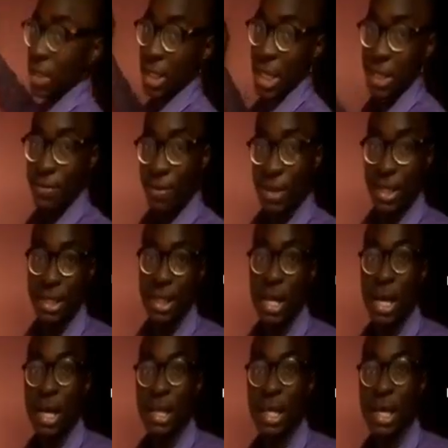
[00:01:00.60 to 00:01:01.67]
the next 4 days.
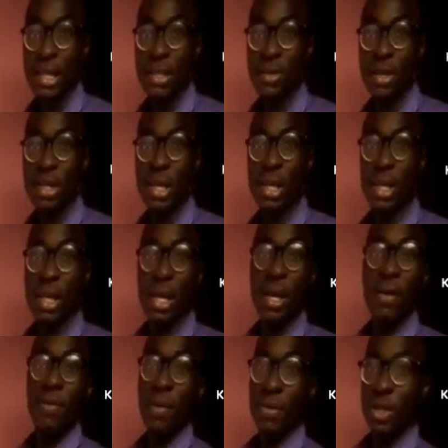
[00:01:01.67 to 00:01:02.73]
That's Sunday,
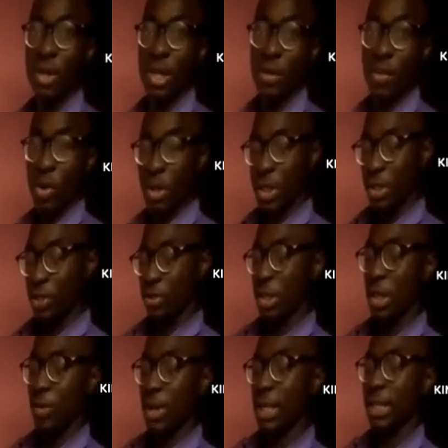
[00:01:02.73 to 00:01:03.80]
from Sunday, Monday,
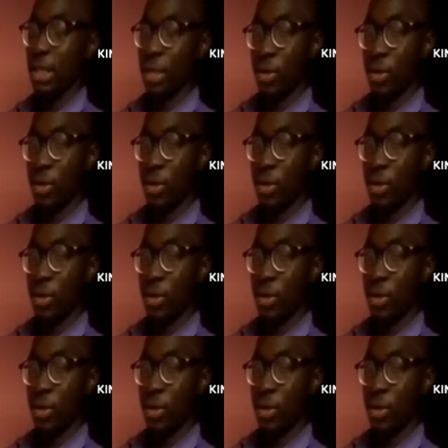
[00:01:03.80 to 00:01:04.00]
Tuesday, Wednesday,